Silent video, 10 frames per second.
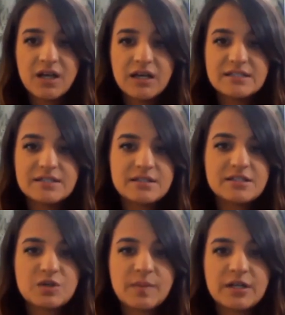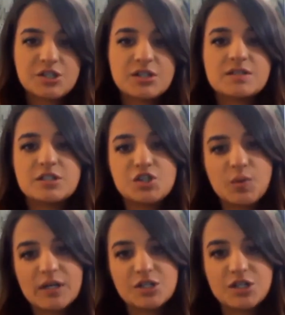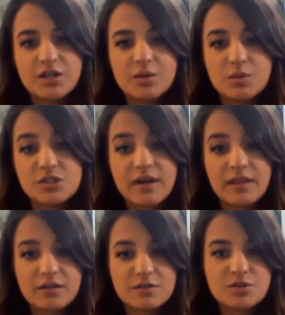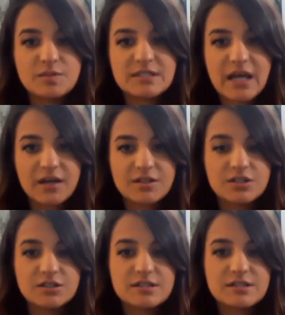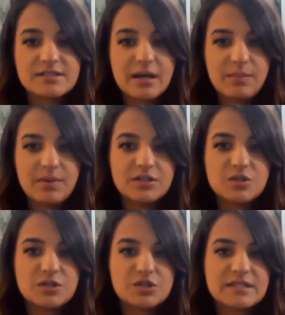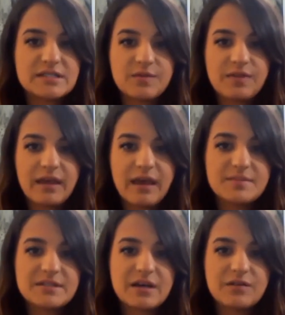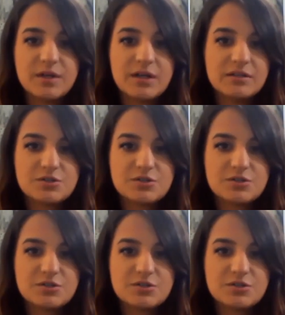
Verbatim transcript: it's easy to imagine a situation in which violent extremist actors step in to address some of the gaps government